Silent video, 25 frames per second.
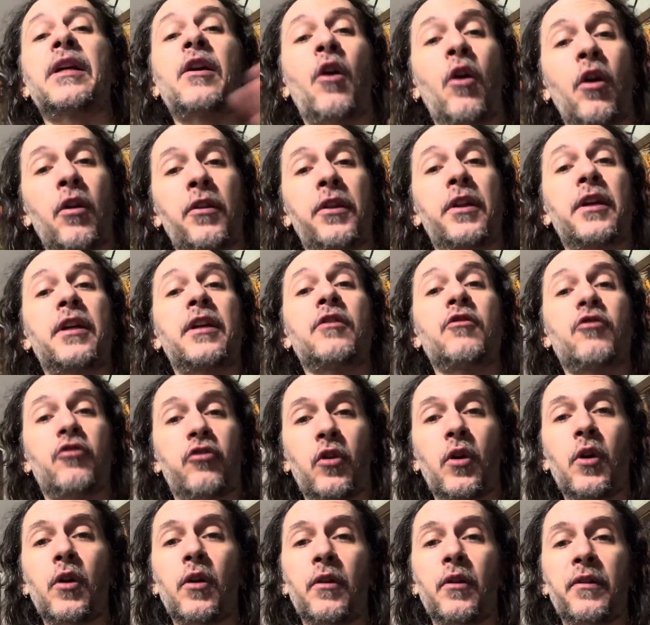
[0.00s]
all the
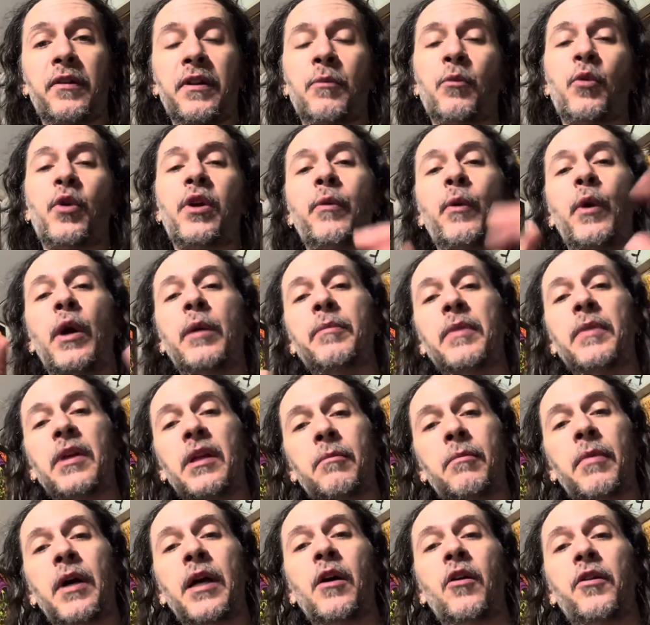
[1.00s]
controls. And what do I mean
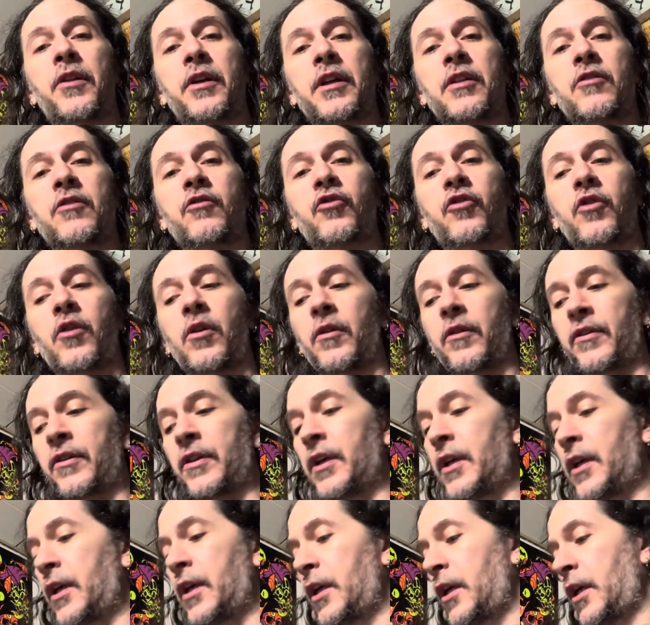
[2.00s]
by all the controls?
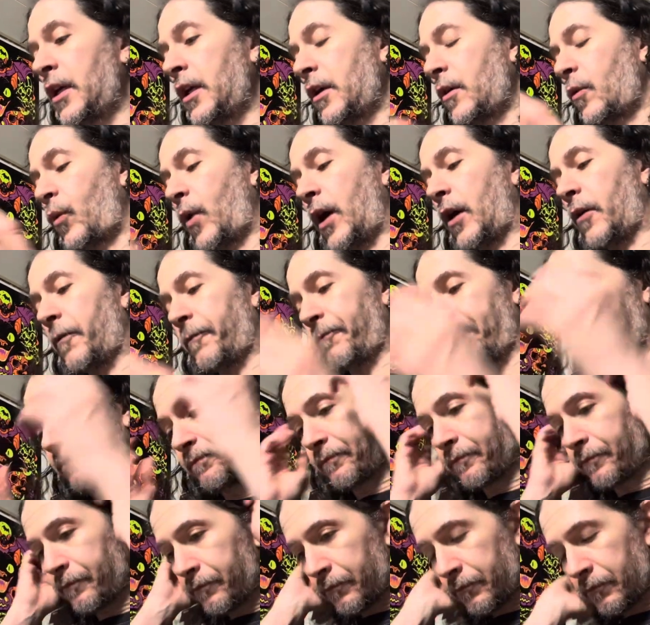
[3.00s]
Well,
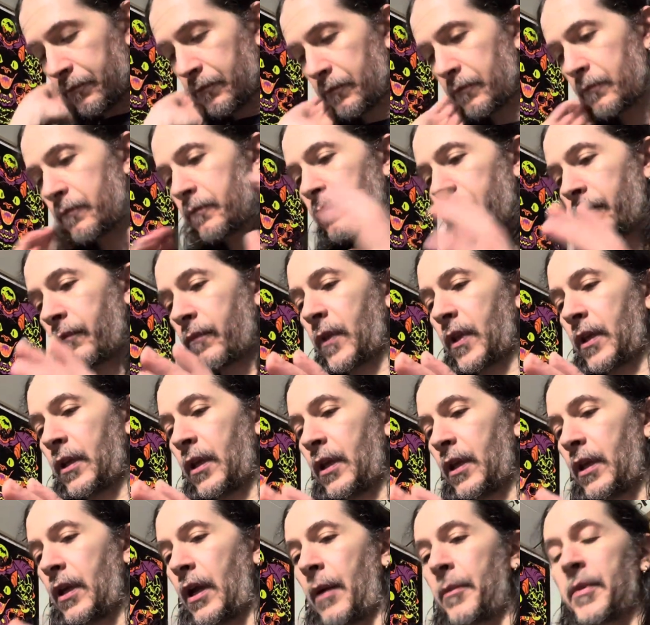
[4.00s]

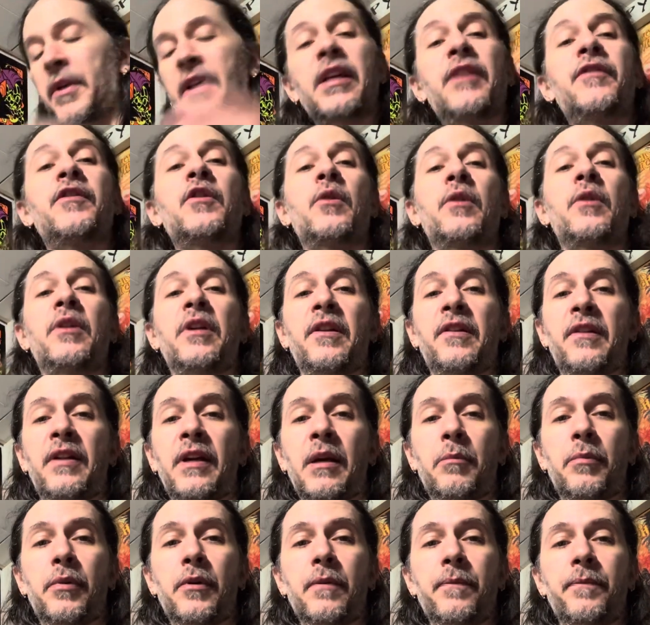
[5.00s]
I'm going to give you an
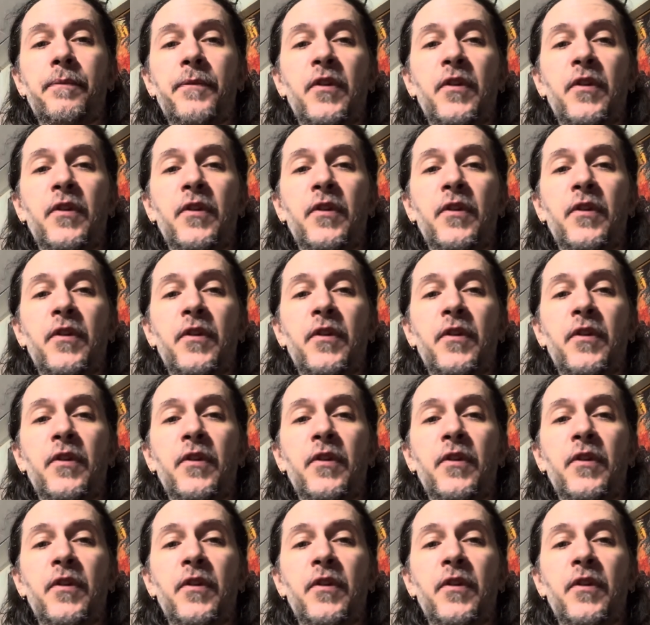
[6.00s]
example. You